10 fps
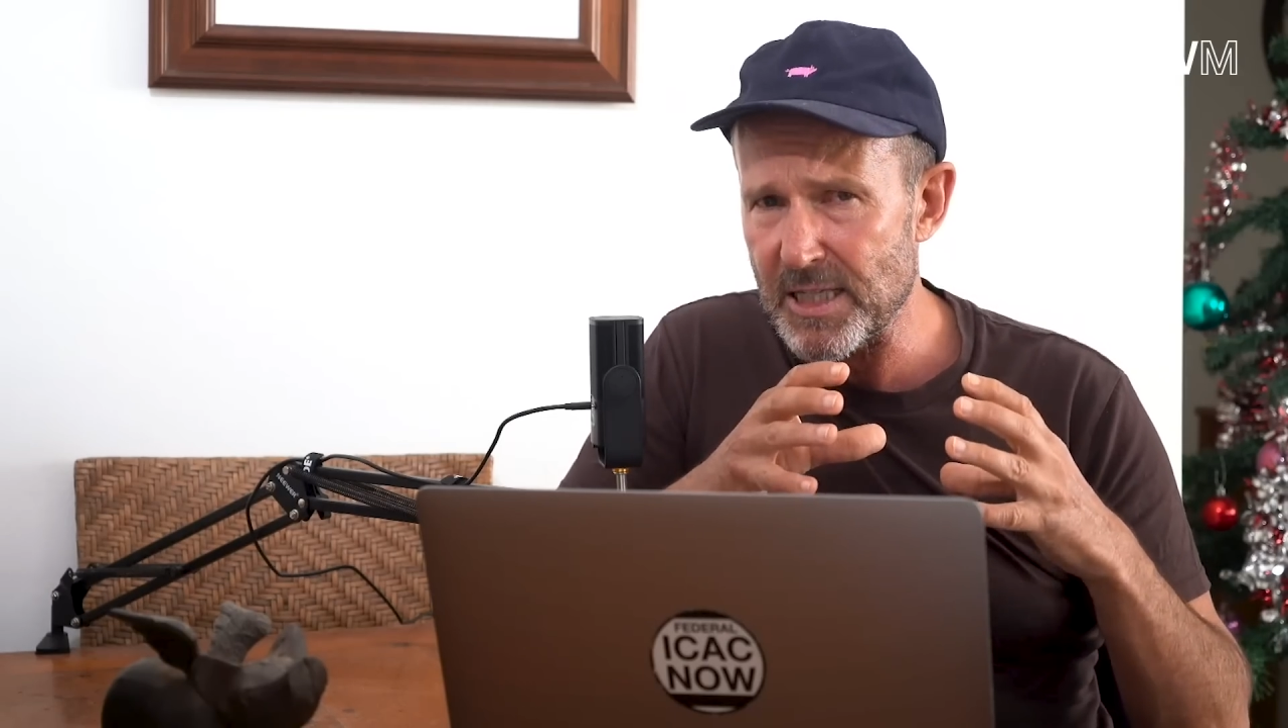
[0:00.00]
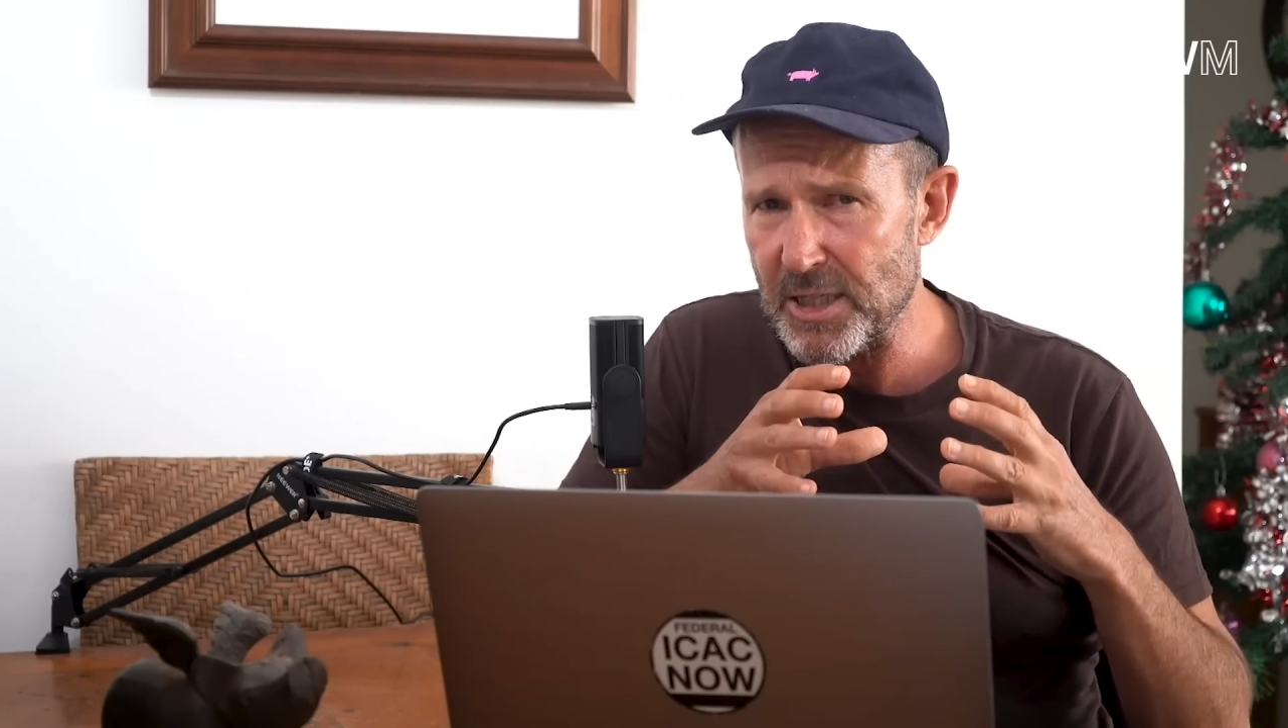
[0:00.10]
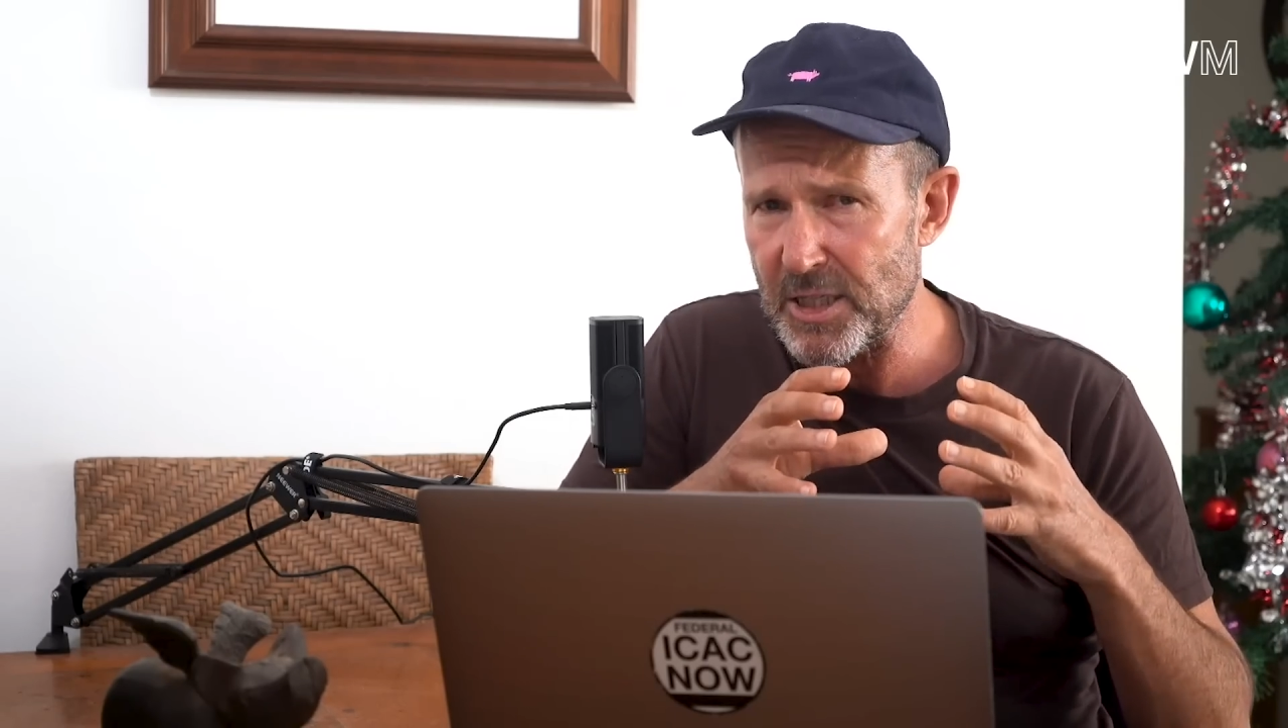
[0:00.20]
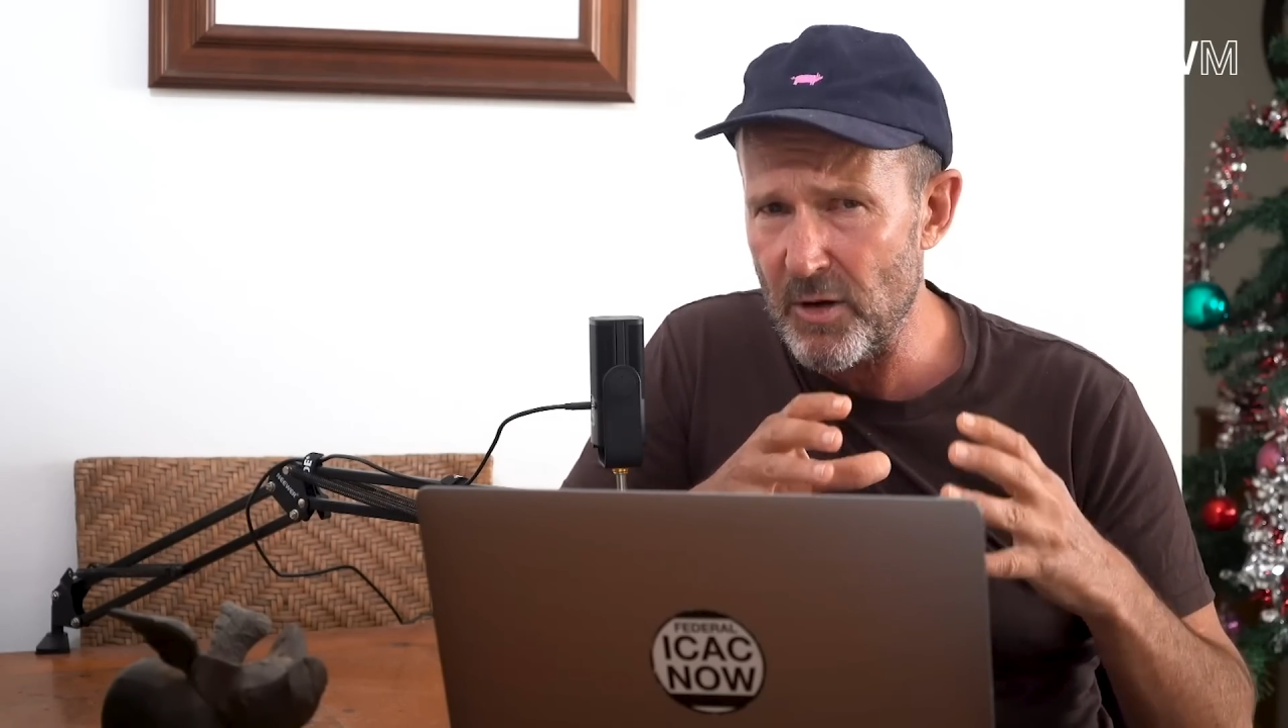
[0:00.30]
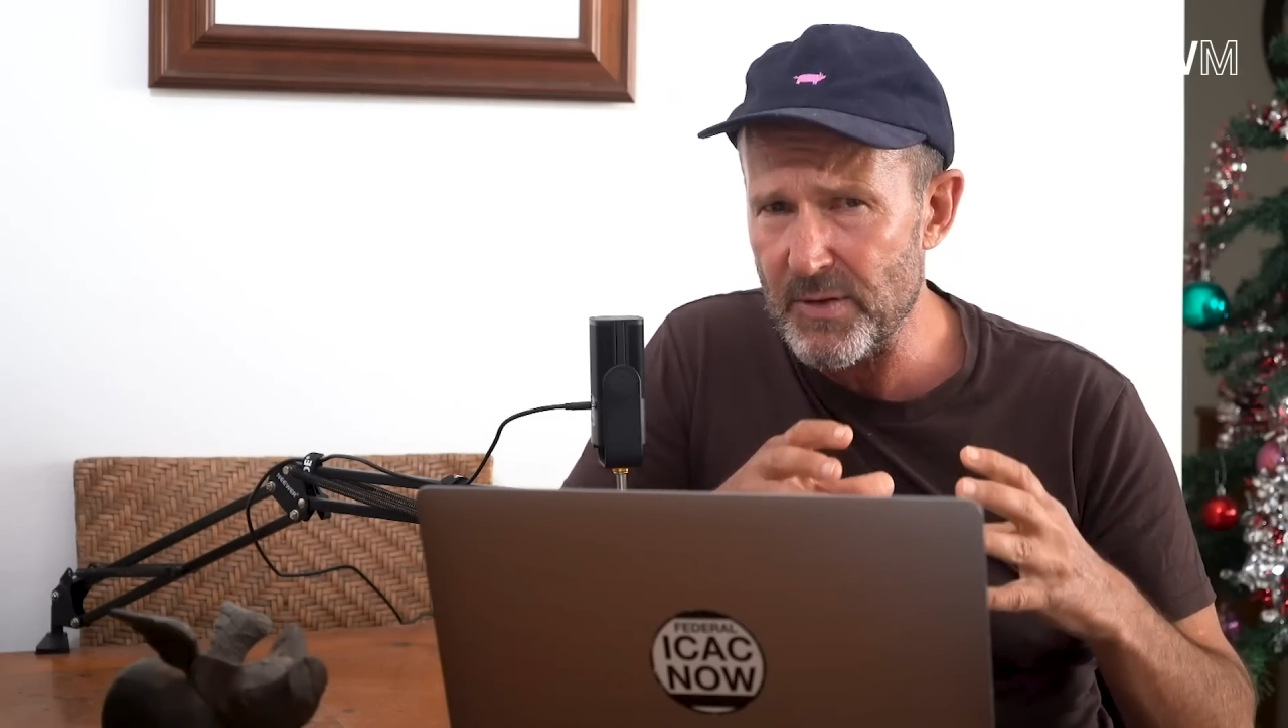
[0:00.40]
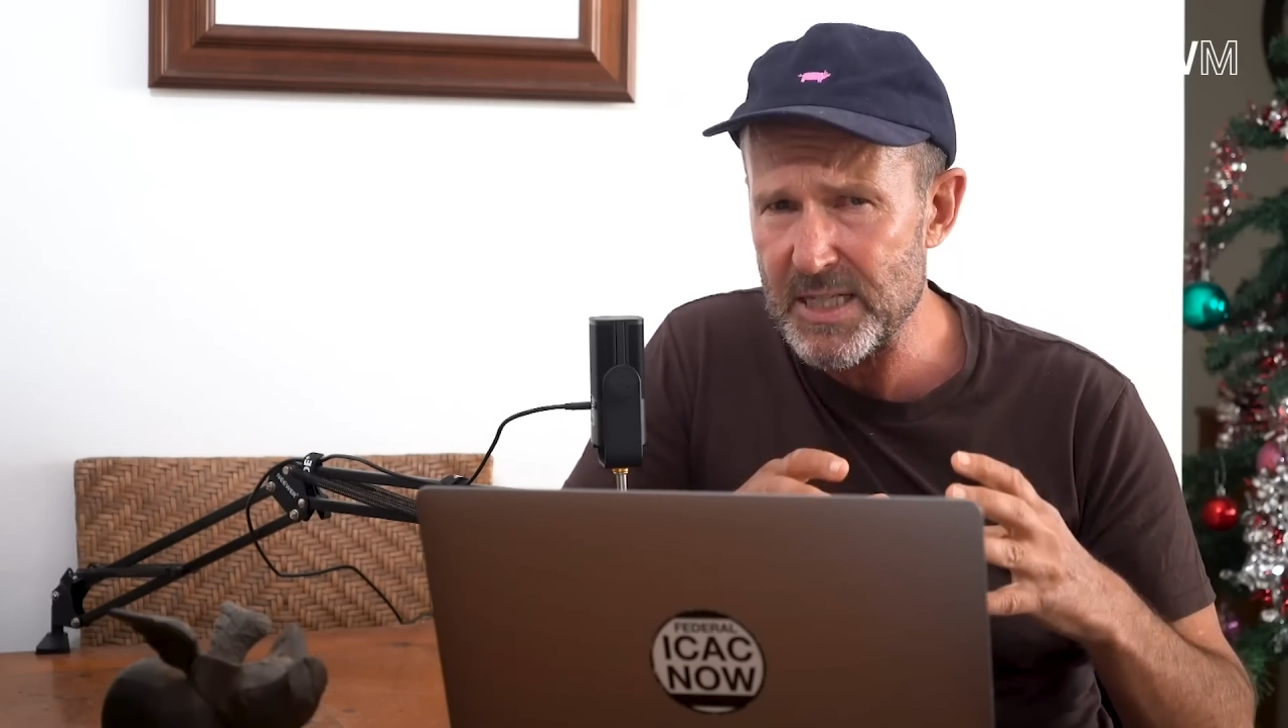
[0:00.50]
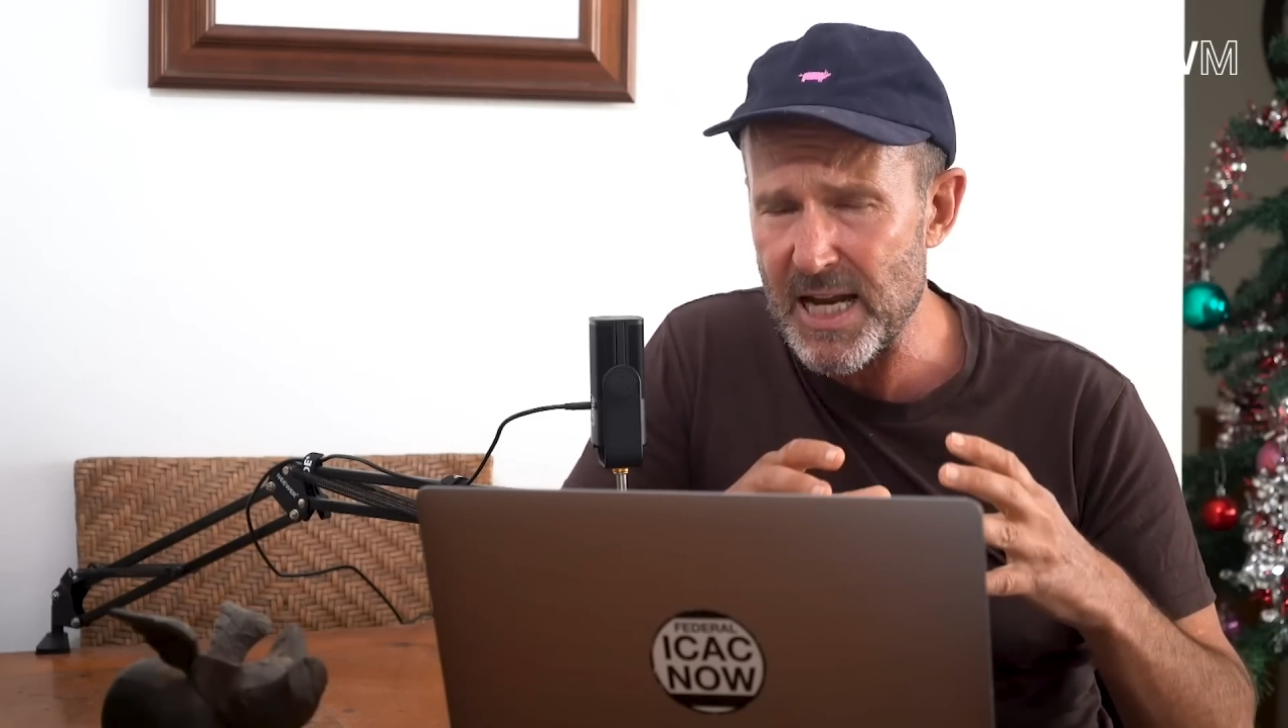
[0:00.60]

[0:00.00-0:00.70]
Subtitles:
that service